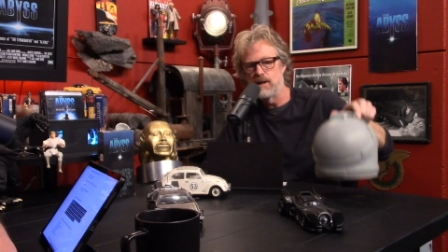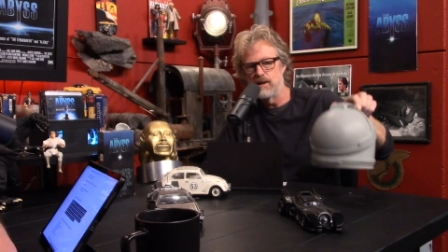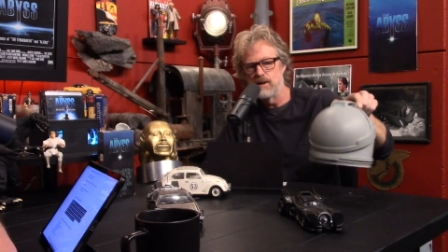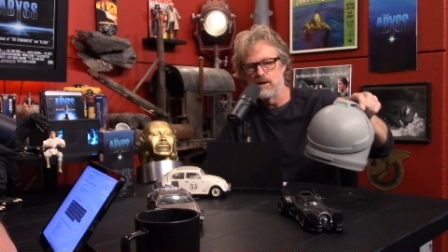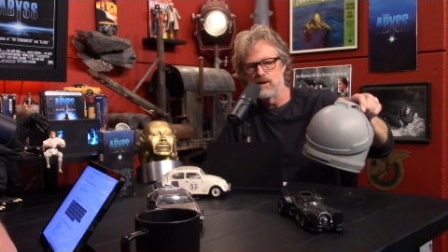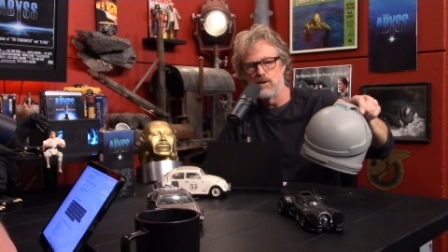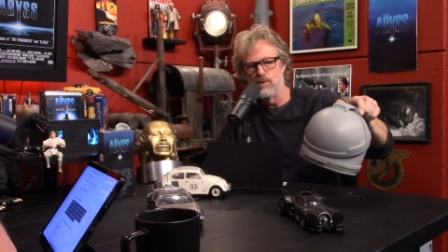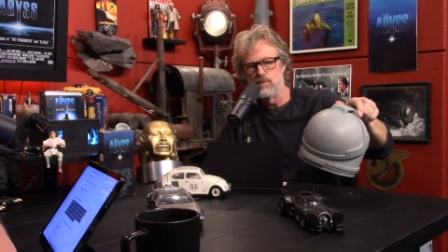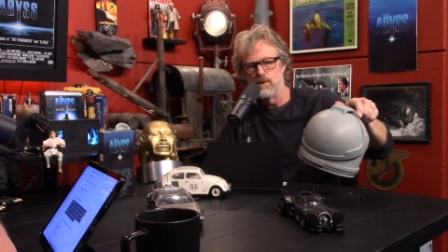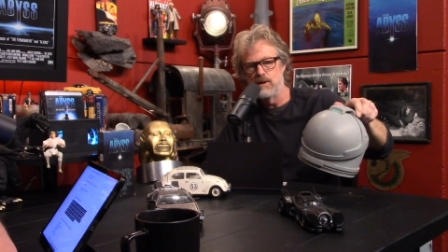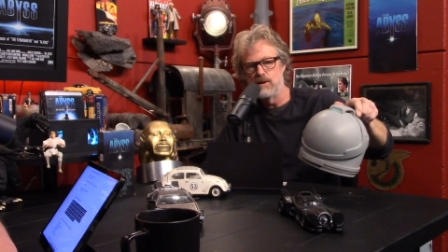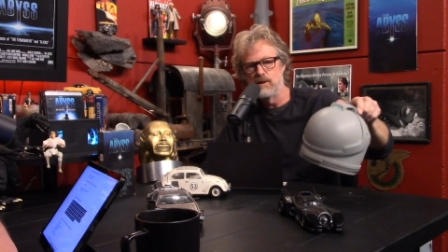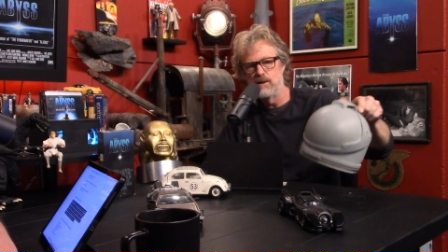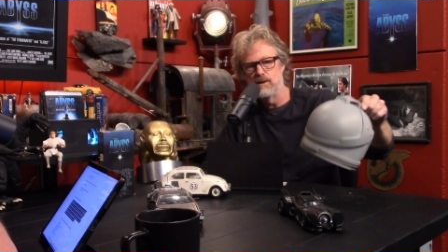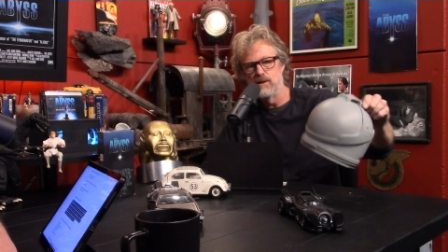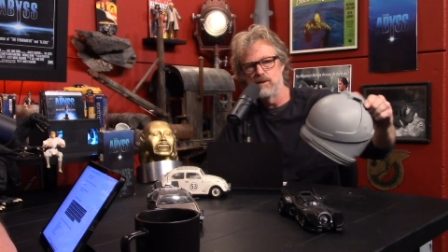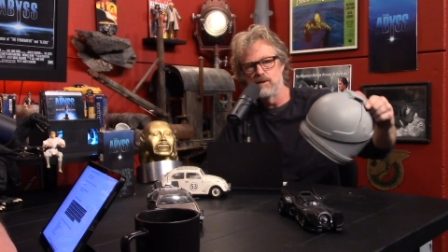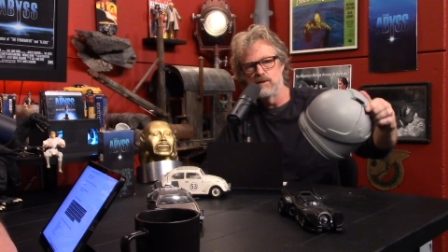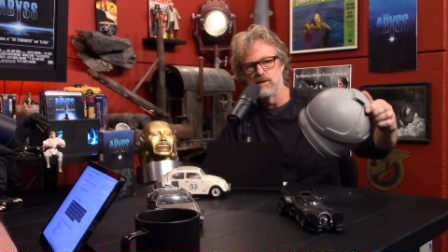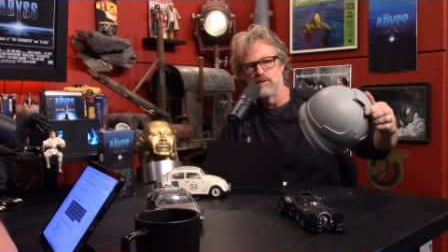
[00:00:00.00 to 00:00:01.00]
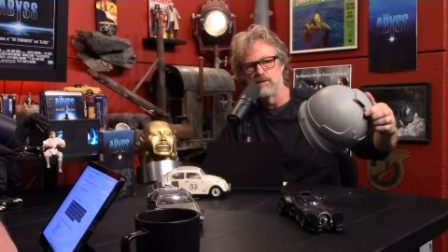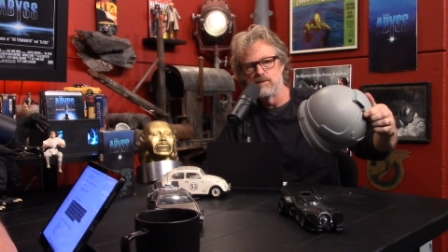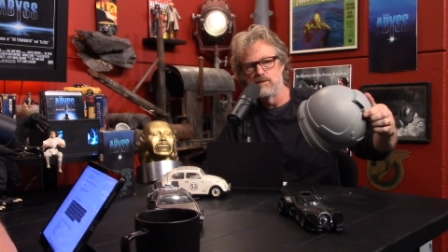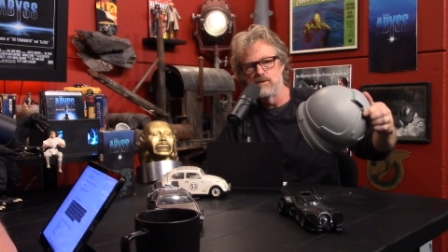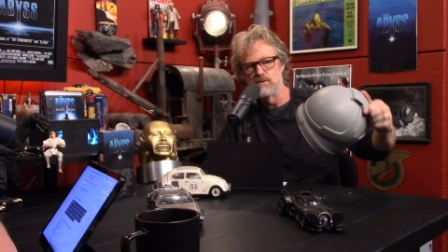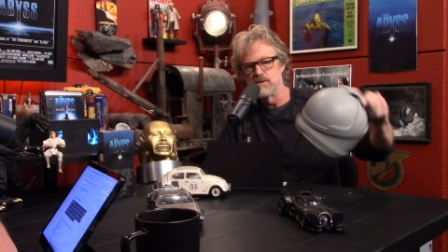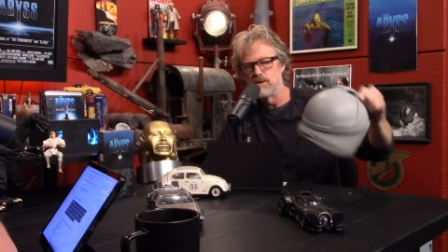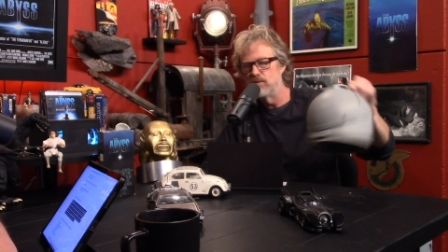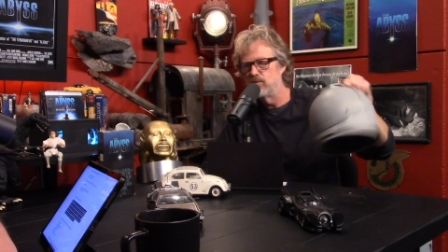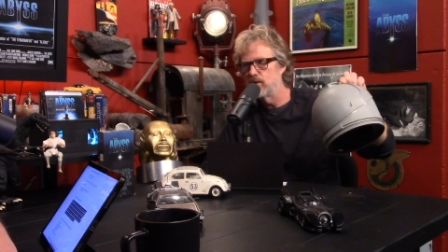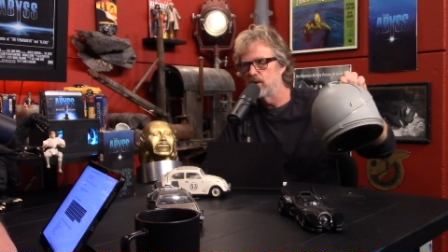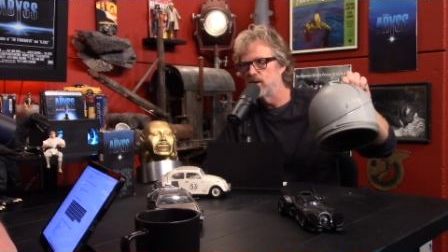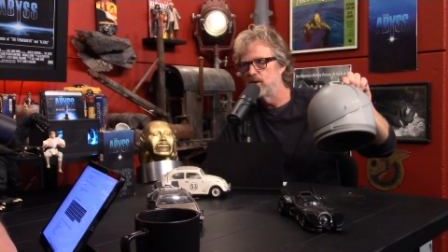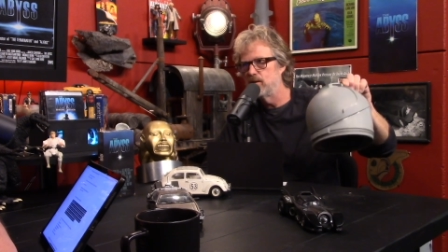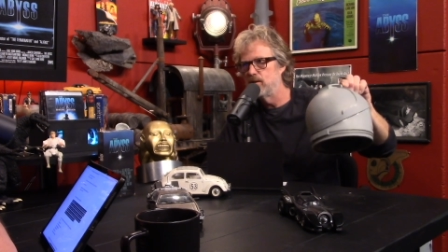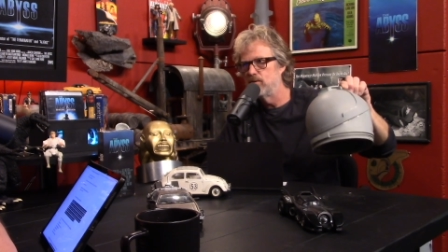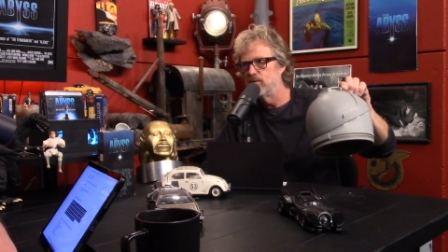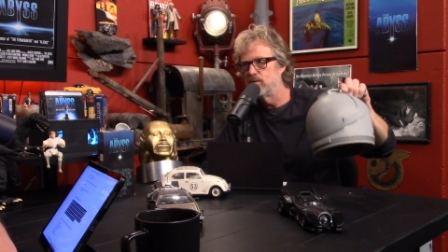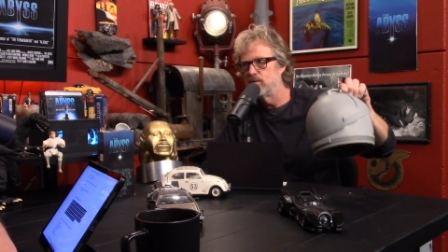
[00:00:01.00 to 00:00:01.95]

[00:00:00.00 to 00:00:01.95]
and helmet, and this never got used.